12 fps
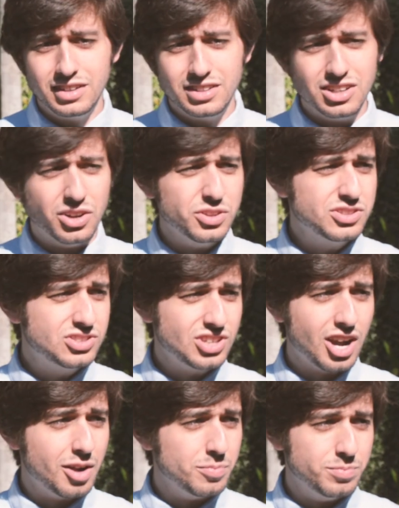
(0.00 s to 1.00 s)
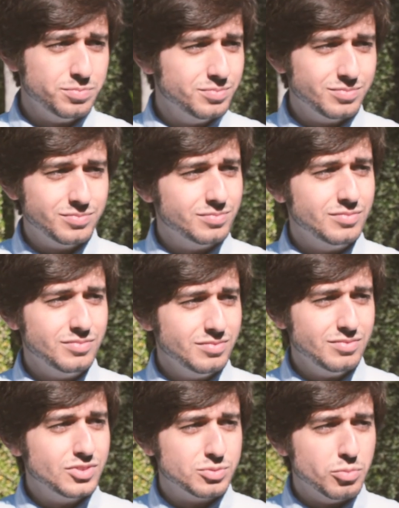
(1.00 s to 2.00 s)
You know, this job
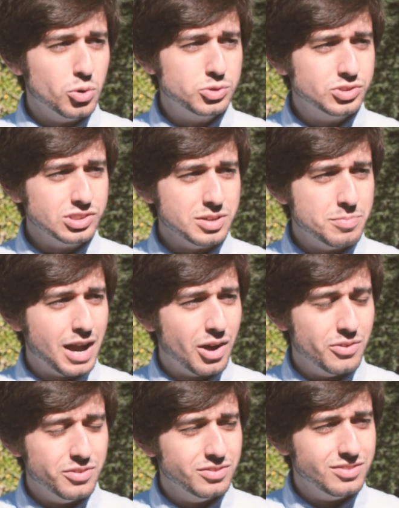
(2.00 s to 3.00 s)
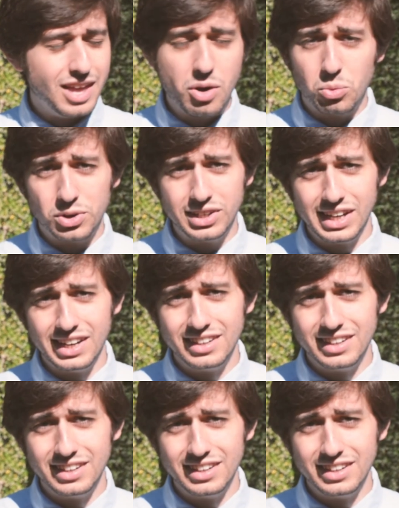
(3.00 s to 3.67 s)
is mostly about networking,